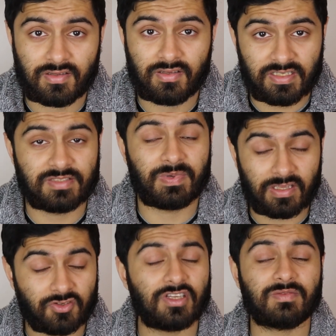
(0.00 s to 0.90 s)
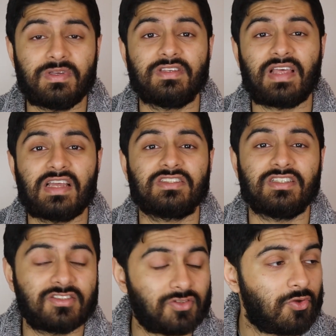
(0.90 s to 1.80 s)
It's peak. Trust me, it's
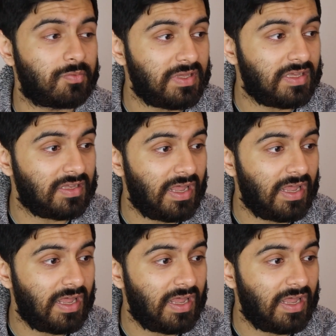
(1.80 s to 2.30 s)
actually so peak.